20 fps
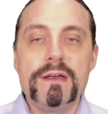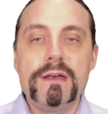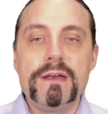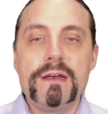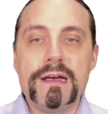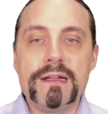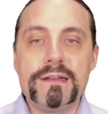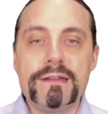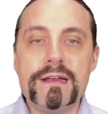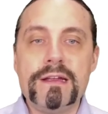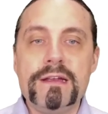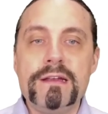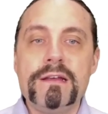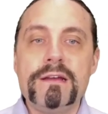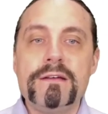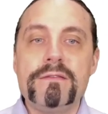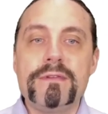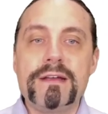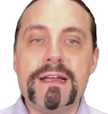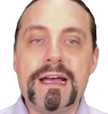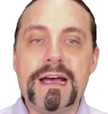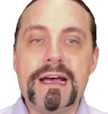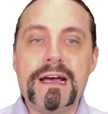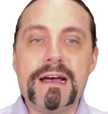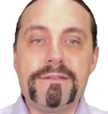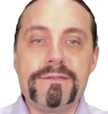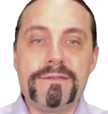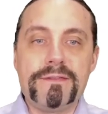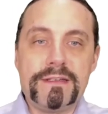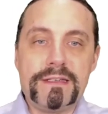And then we
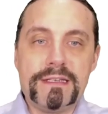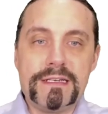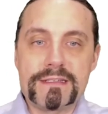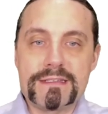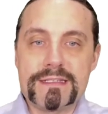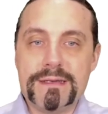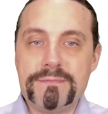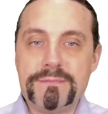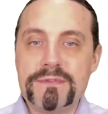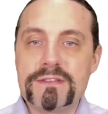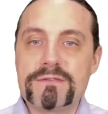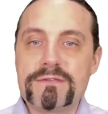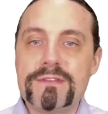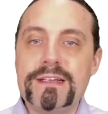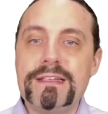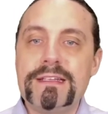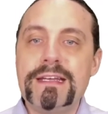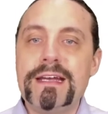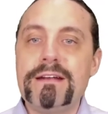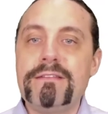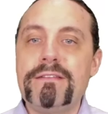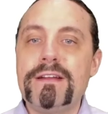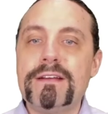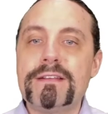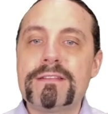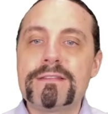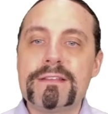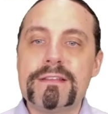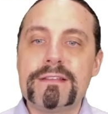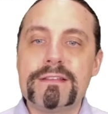have the acceptance criteria
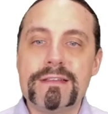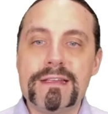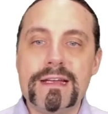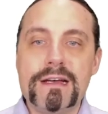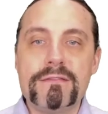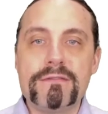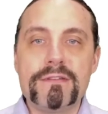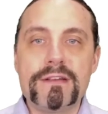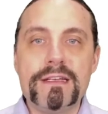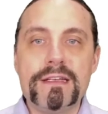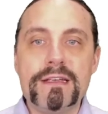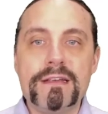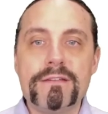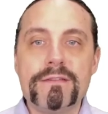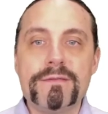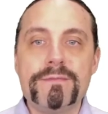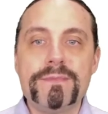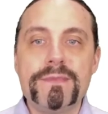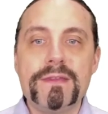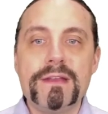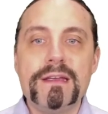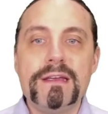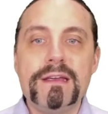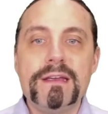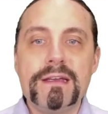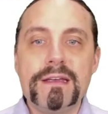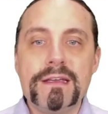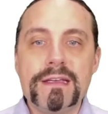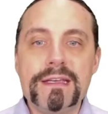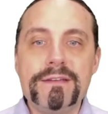down here.
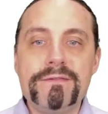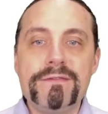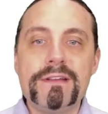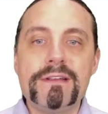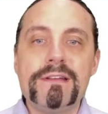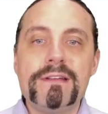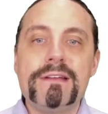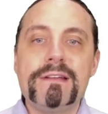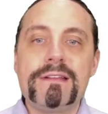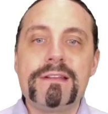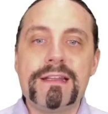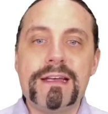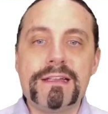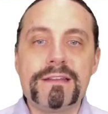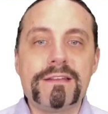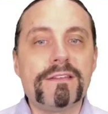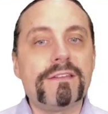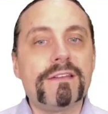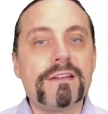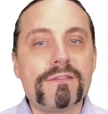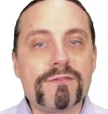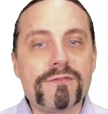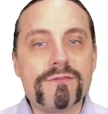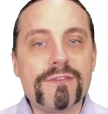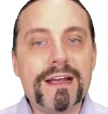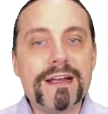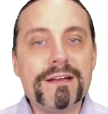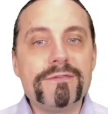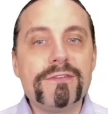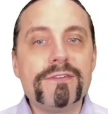Given that the
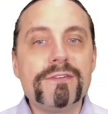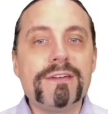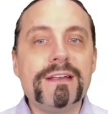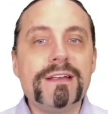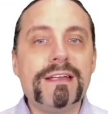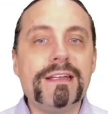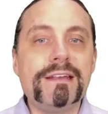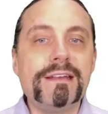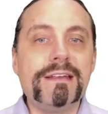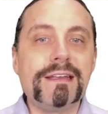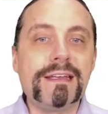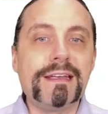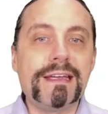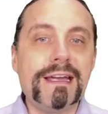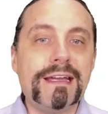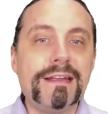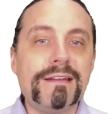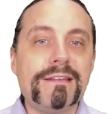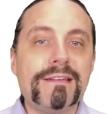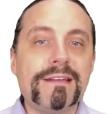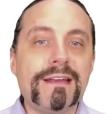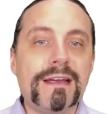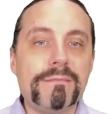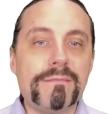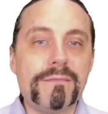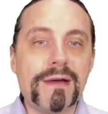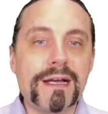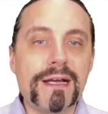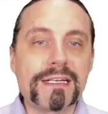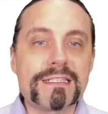driver indicates a
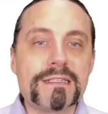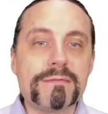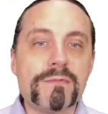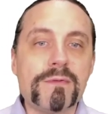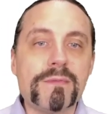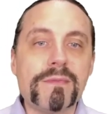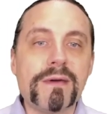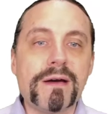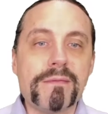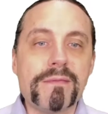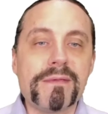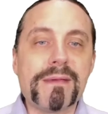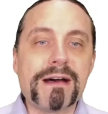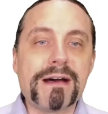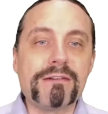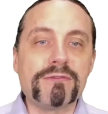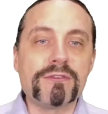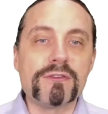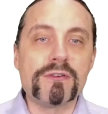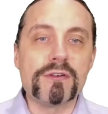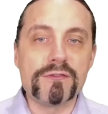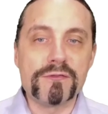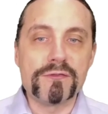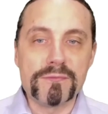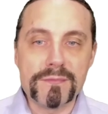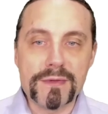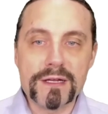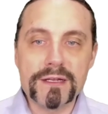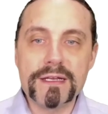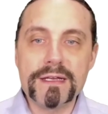maximum amount of
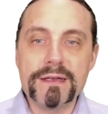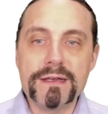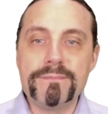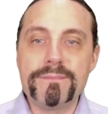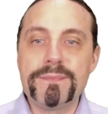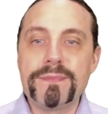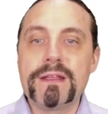money,